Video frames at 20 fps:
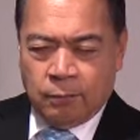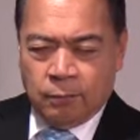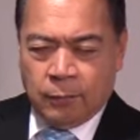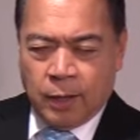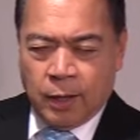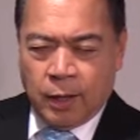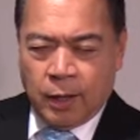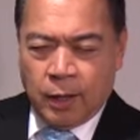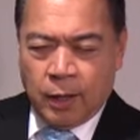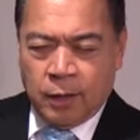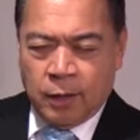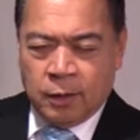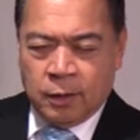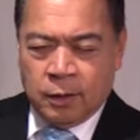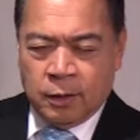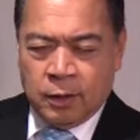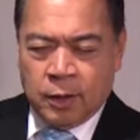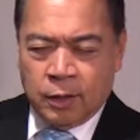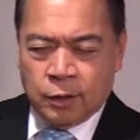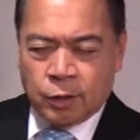May
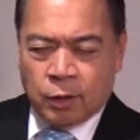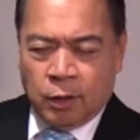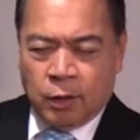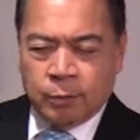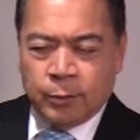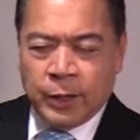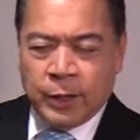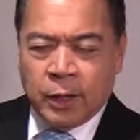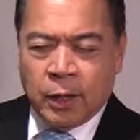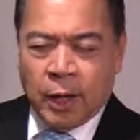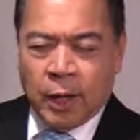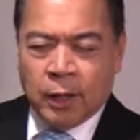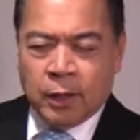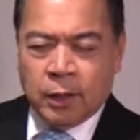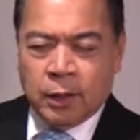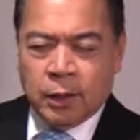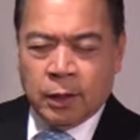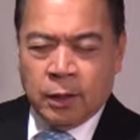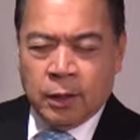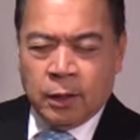this all be
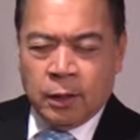done,